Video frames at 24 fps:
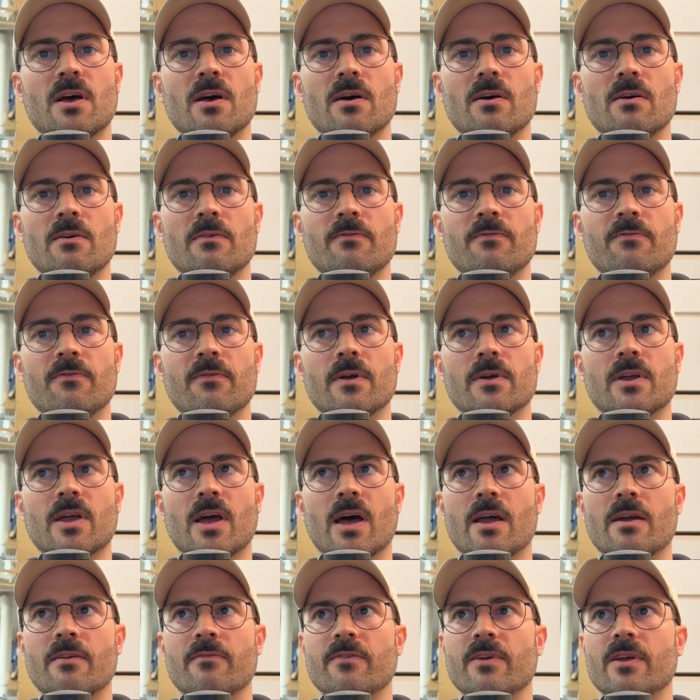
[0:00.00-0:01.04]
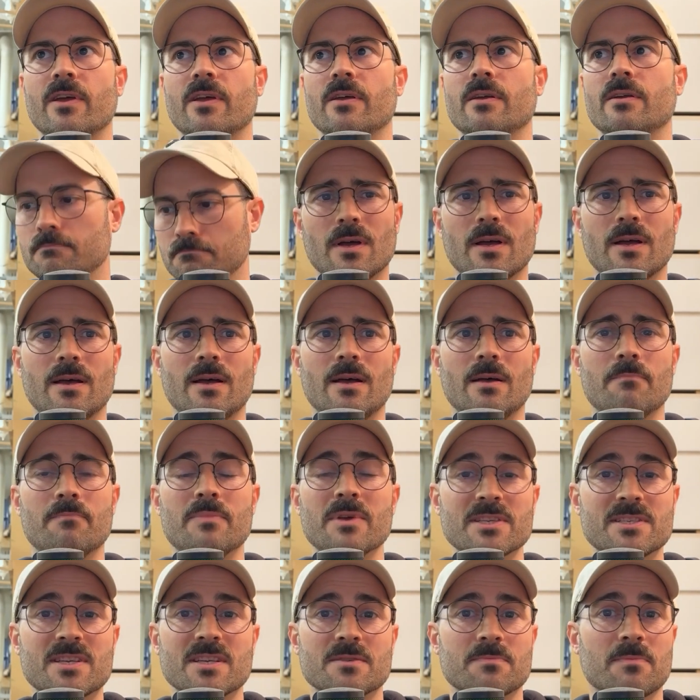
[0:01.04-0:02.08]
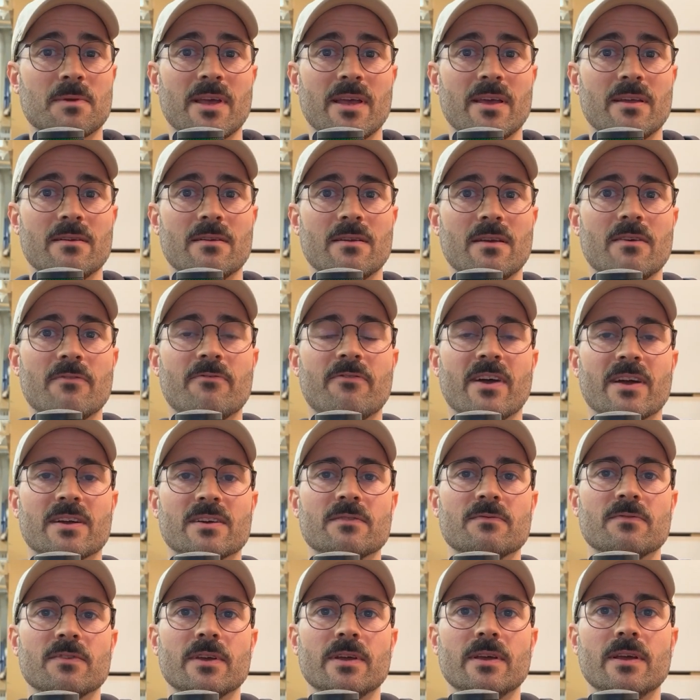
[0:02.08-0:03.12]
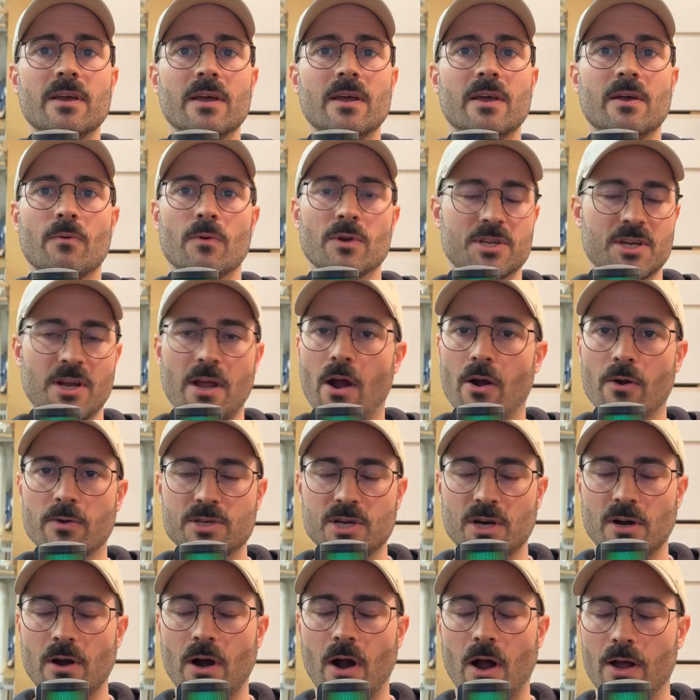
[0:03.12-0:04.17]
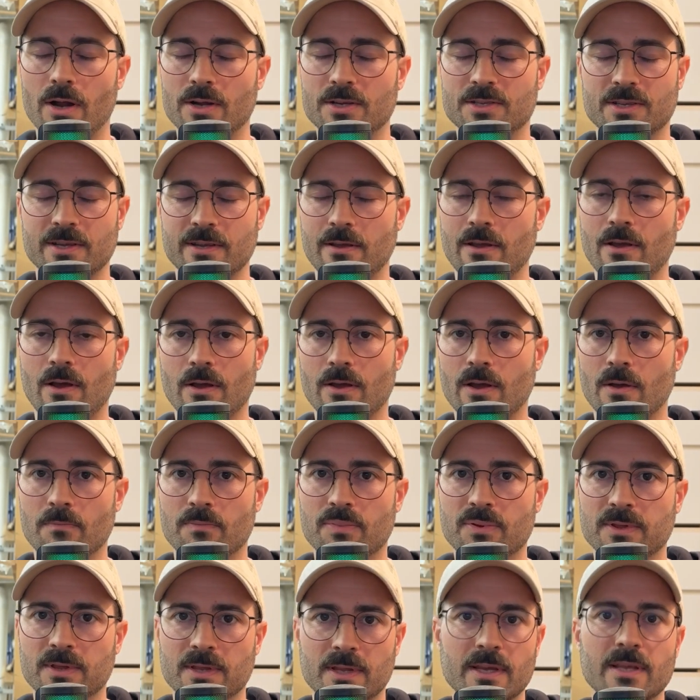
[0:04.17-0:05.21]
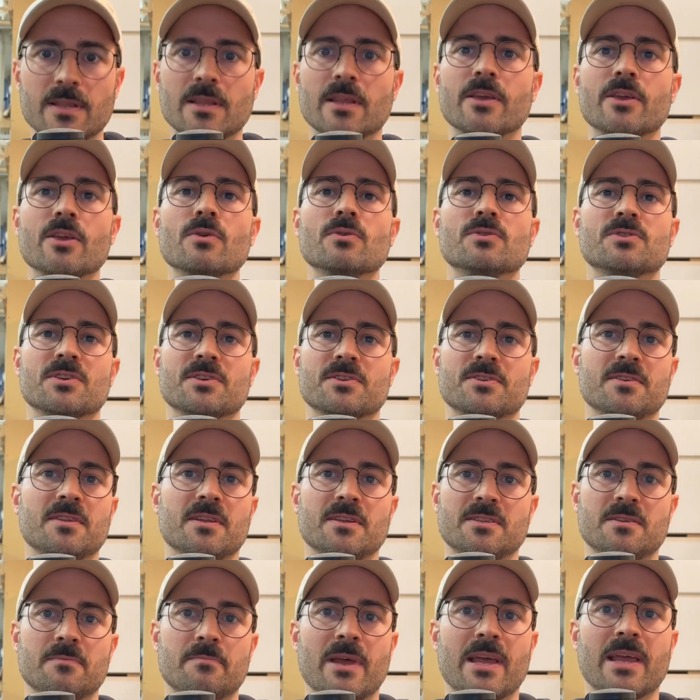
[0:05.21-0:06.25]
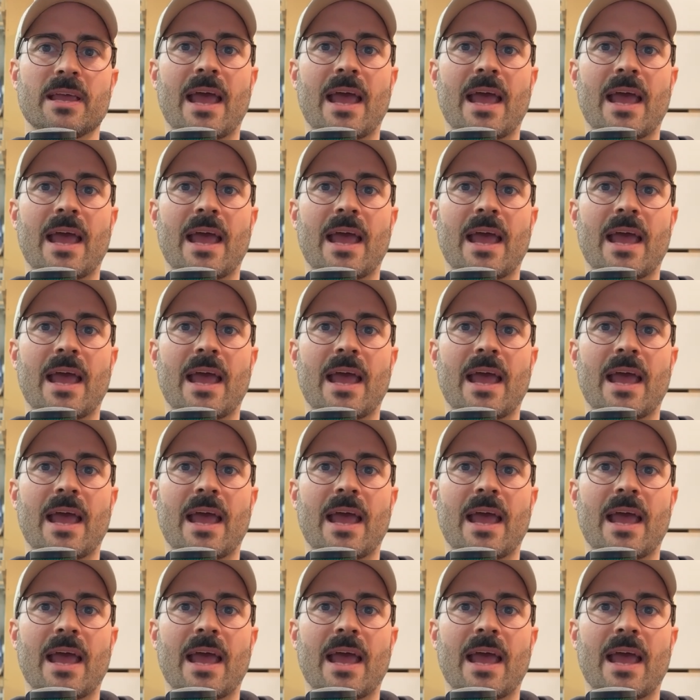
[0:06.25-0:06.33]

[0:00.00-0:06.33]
of kind of a business plan effectively, which are honestly completely useless unless a bank